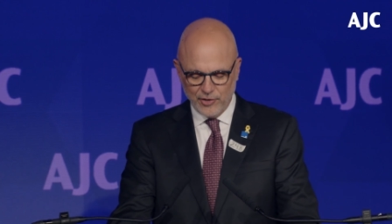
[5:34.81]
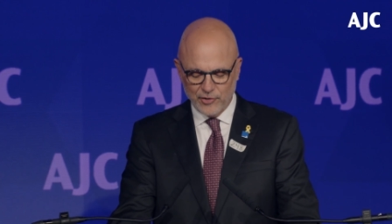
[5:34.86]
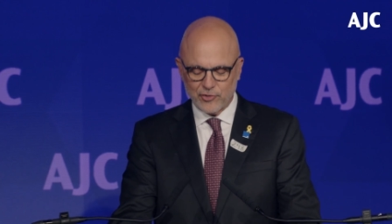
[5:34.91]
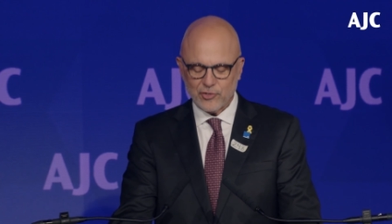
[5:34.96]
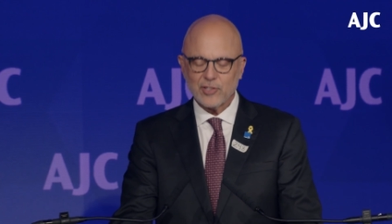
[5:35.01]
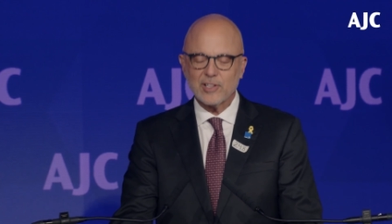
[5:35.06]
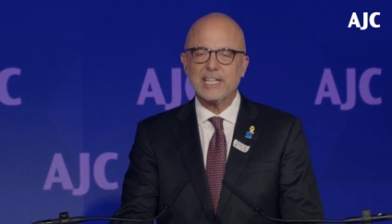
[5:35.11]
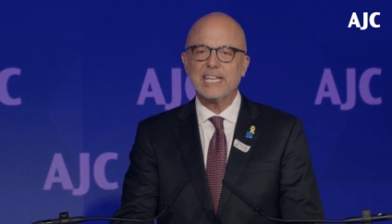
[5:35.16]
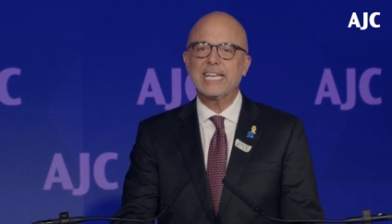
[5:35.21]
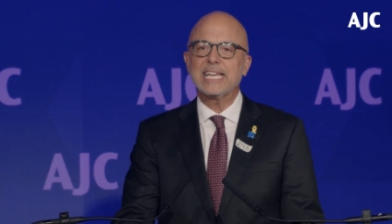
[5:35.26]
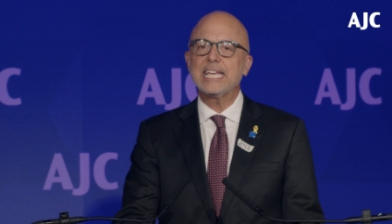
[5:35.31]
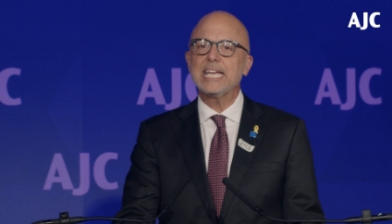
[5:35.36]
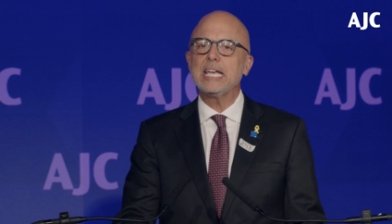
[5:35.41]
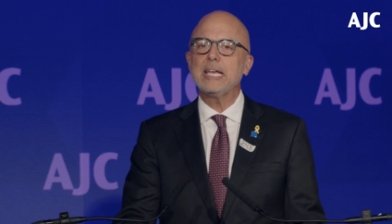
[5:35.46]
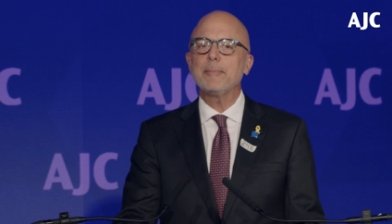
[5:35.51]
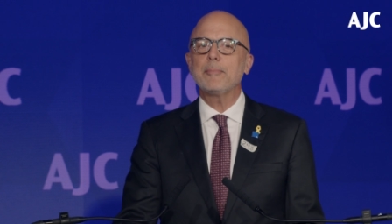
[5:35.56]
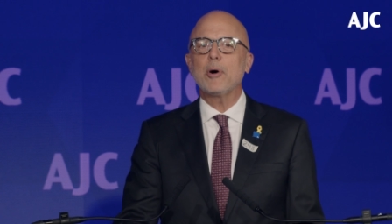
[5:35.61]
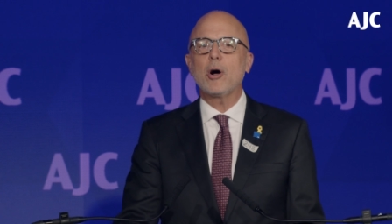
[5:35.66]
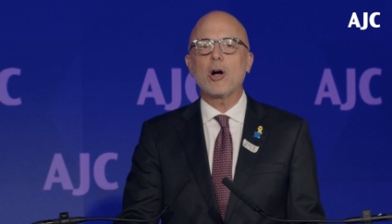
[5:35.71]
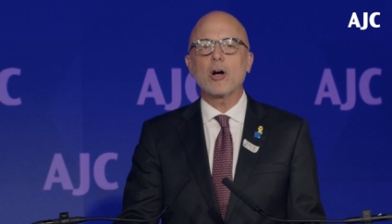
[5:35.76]

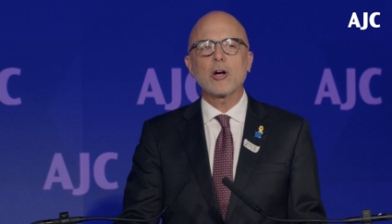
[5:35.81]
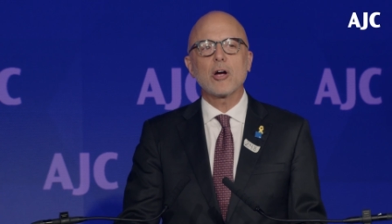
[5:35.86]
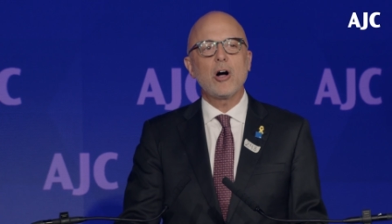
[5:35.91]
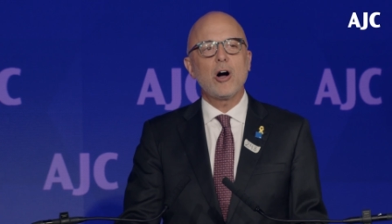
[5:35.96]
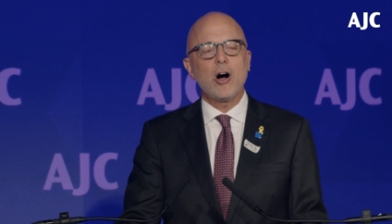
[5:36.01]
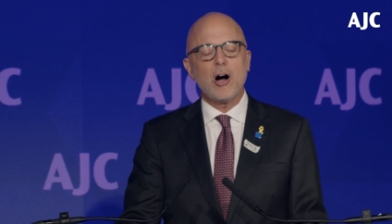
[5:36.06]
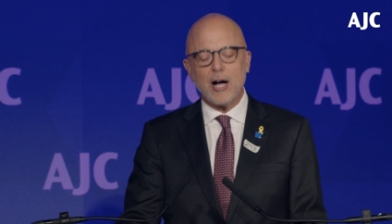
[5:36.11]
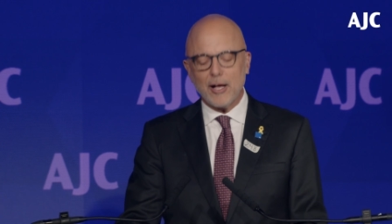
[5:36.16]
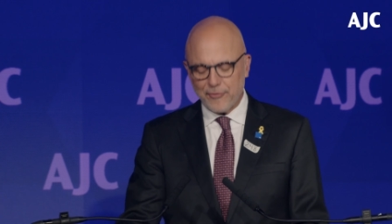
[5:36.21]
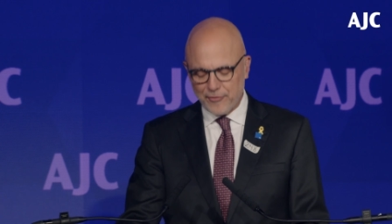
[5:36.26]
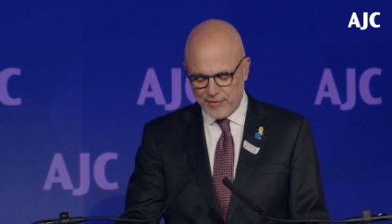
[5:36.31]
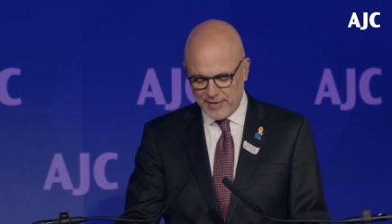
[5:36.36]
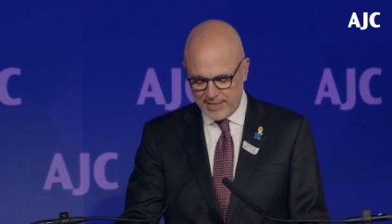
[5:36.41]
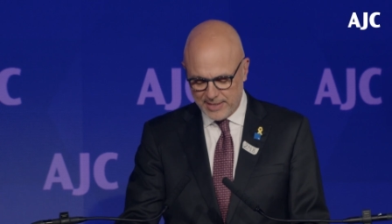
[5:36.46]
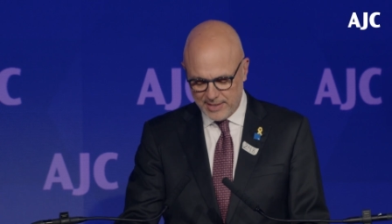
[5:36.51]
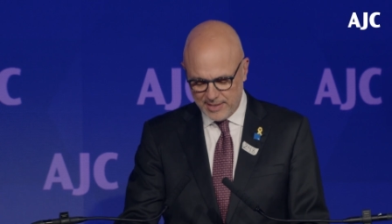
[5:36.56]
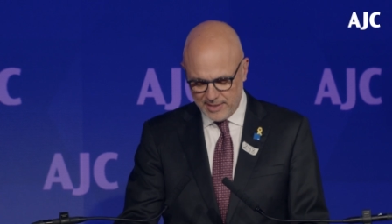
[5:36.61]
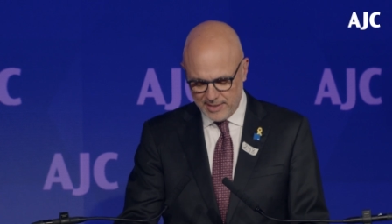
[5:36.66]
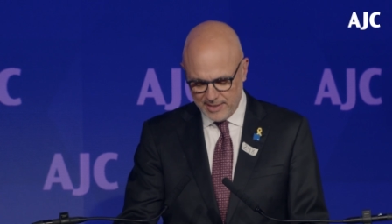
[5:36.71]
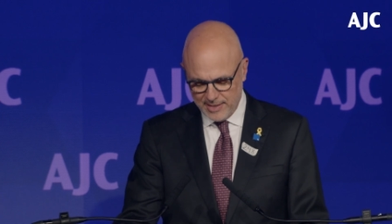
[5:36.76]
Shlichim are
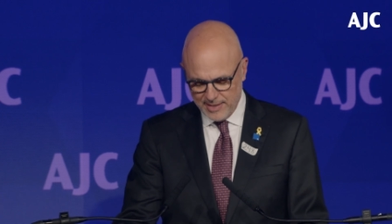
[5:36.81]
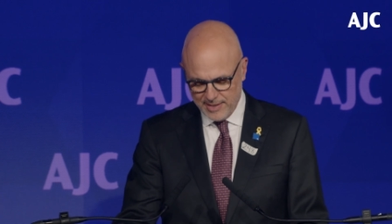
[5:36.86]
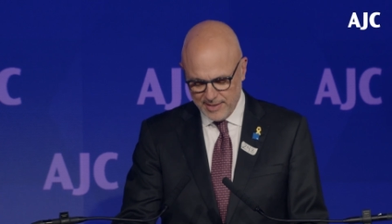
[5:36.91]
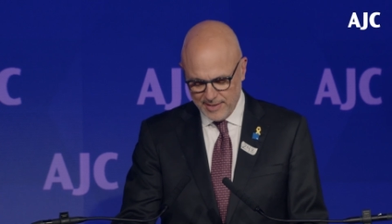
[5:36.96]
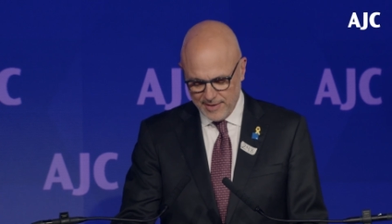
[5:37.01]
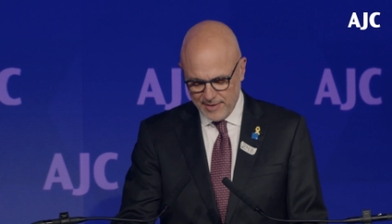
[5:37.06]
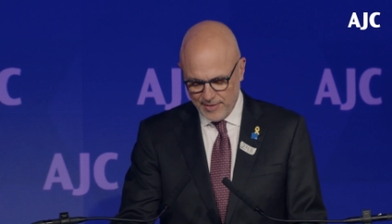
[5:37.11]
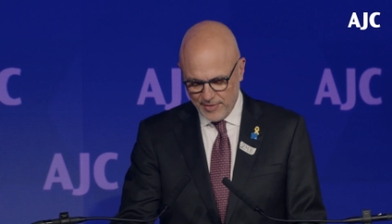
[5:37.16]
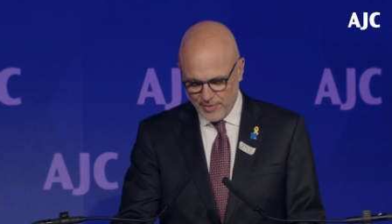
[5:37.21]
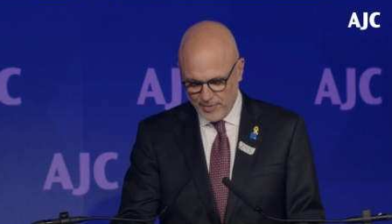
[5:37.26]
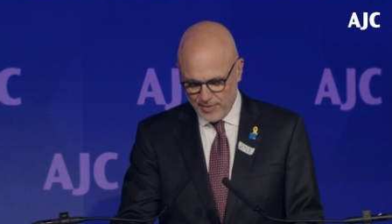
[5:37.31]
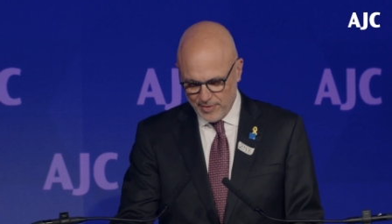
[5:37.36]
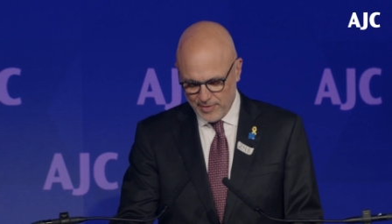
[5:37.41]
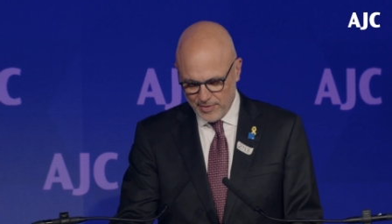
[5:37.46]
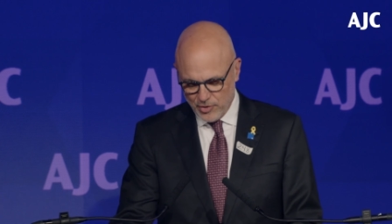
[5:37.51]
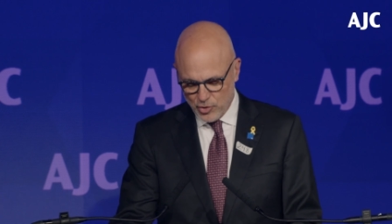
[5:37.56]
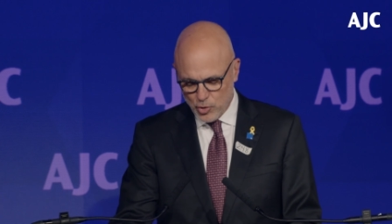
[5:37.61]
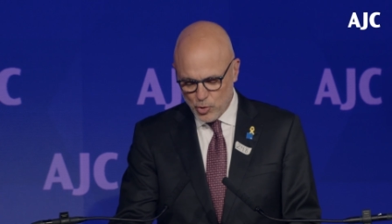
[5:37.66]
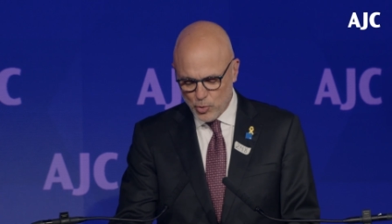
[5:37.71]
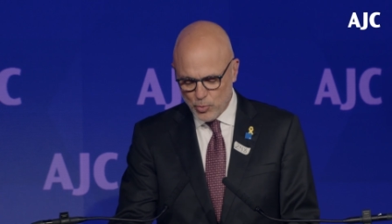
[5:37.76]
often
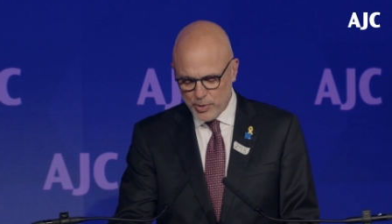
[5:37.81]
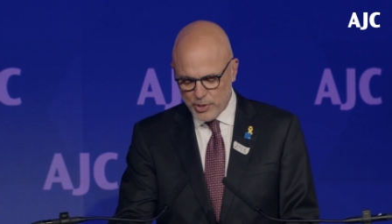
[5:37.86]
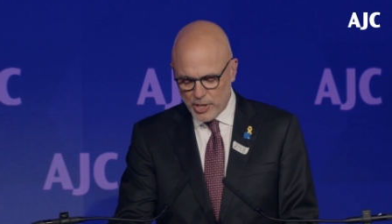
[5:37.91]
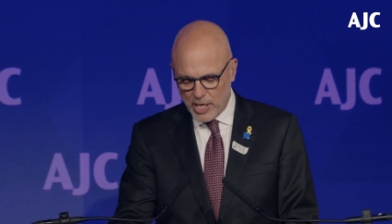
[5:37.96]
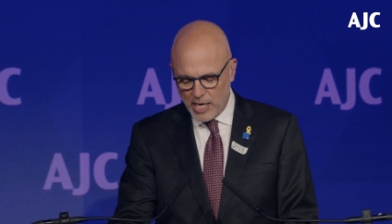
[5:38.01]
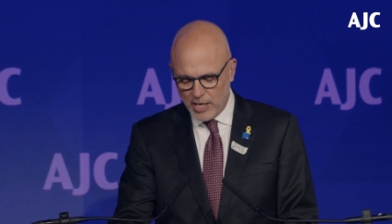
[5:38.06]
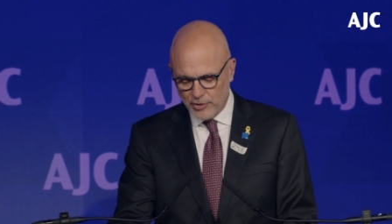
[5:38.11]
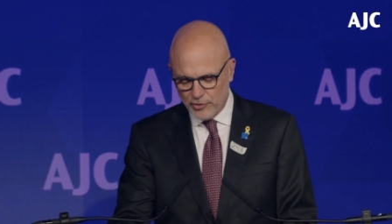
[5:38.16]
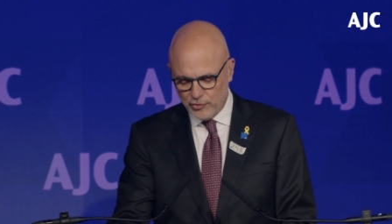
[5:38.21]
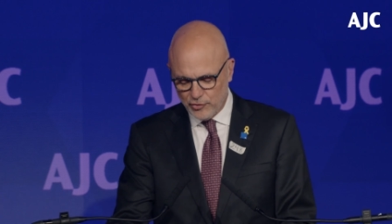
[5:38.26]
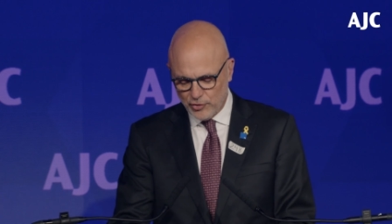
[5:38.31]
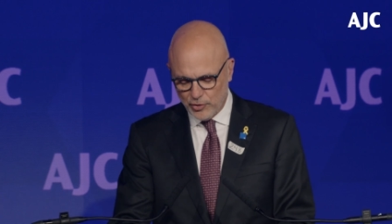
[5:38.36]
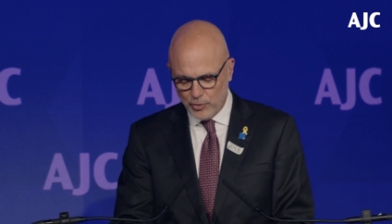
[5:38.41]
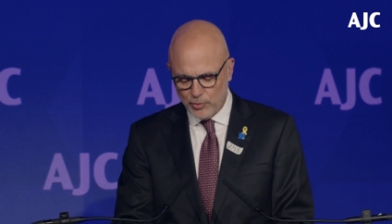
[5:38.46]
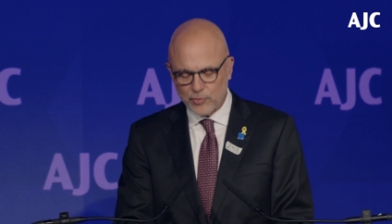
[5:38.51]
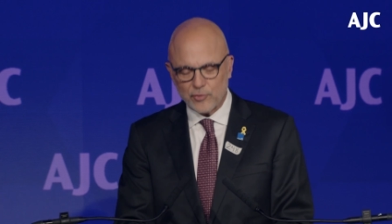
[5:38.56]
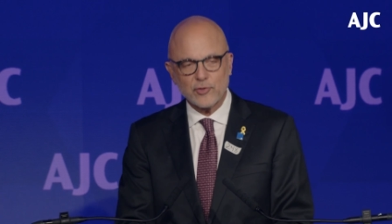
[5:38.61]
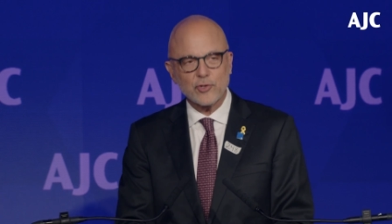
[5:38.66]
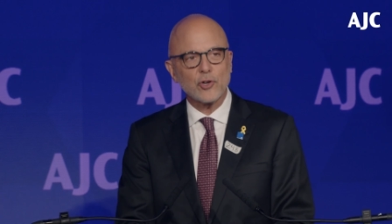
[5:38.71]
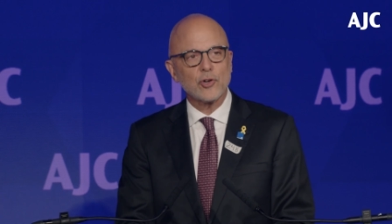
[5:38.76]
who young
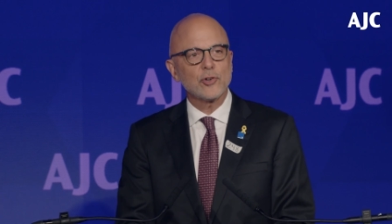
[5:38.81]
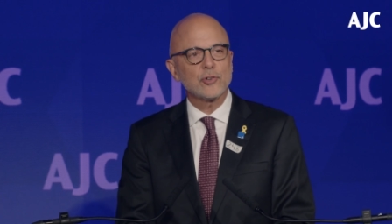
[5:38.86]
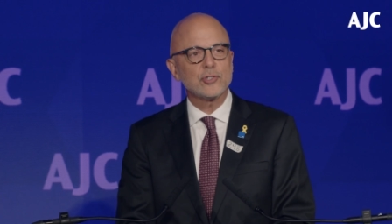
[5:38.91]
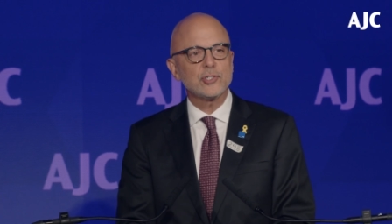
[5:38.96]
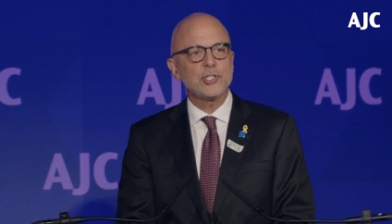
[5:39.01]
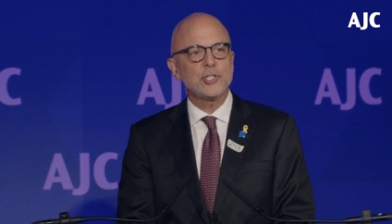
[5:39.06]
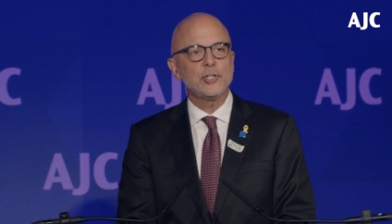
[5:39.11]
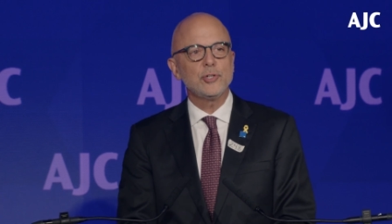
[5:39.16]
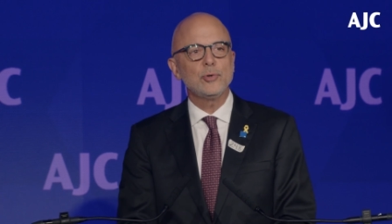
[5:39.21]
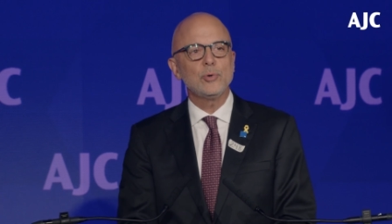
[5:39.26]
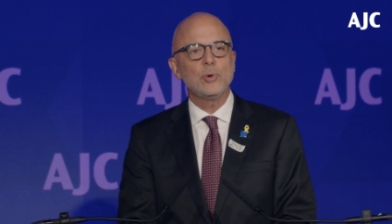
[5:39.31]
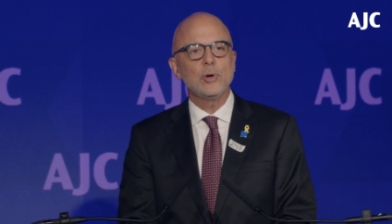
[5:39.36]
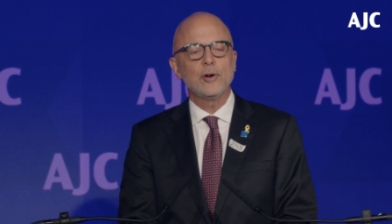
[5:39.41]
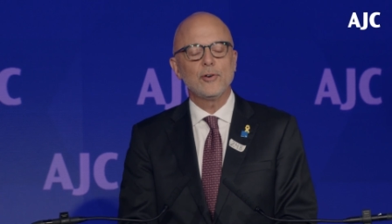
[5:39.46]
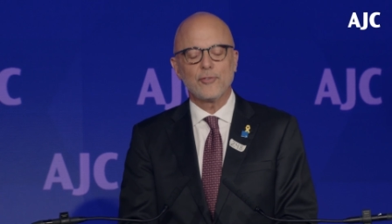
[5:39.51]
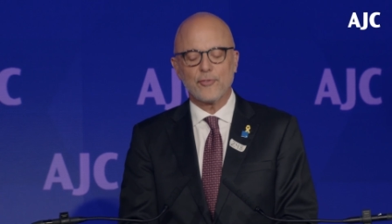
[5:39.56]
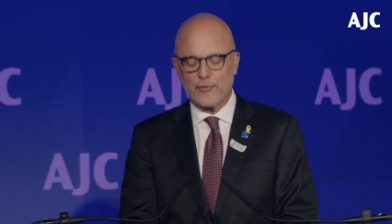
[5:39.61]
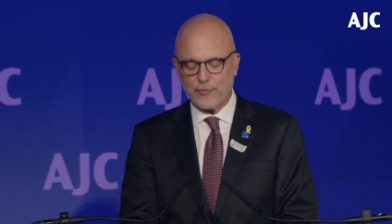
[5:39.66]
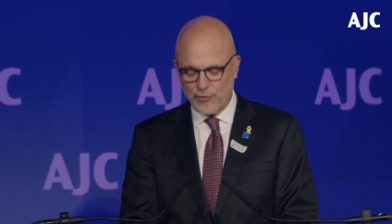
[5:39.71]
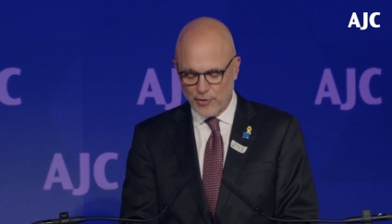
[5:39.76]
Jews turn to
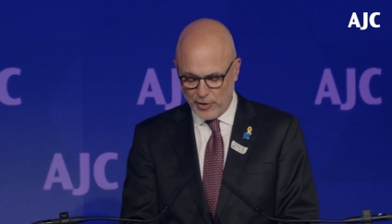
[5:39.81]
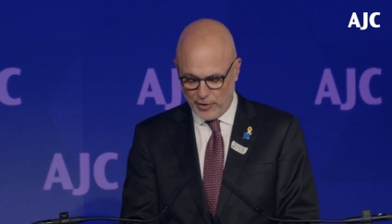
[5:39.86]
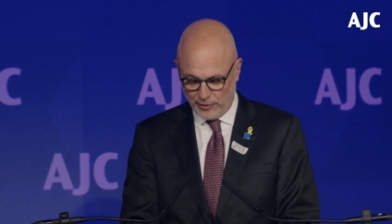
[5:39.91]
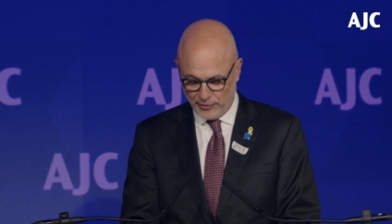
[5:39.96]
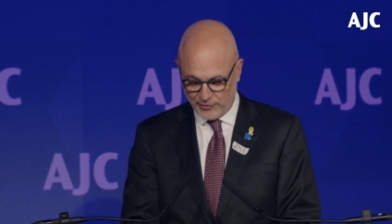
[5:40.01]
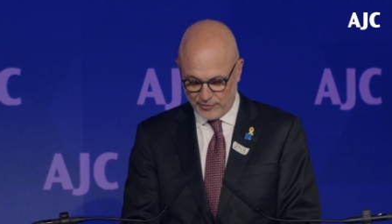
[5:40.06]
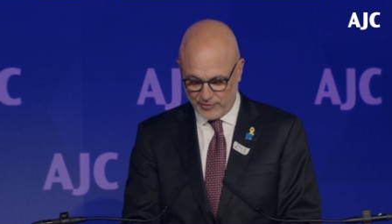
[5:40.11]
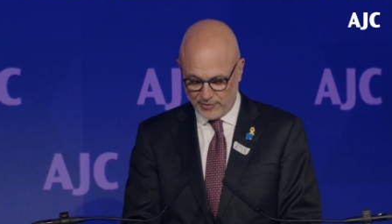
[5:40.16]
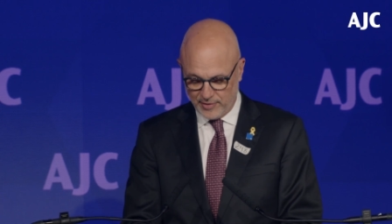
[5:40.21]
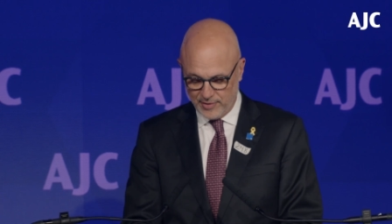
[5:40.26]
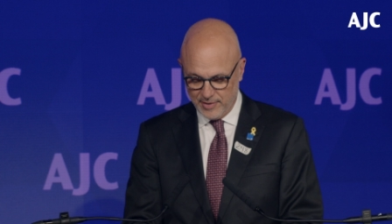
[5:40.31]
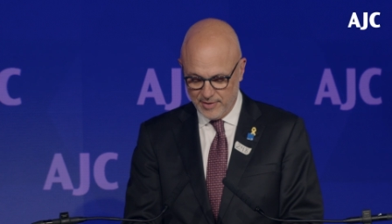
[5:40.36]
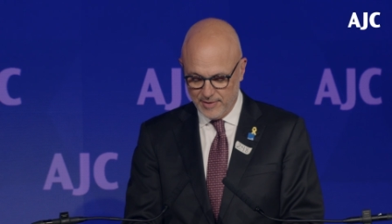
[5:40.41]
first.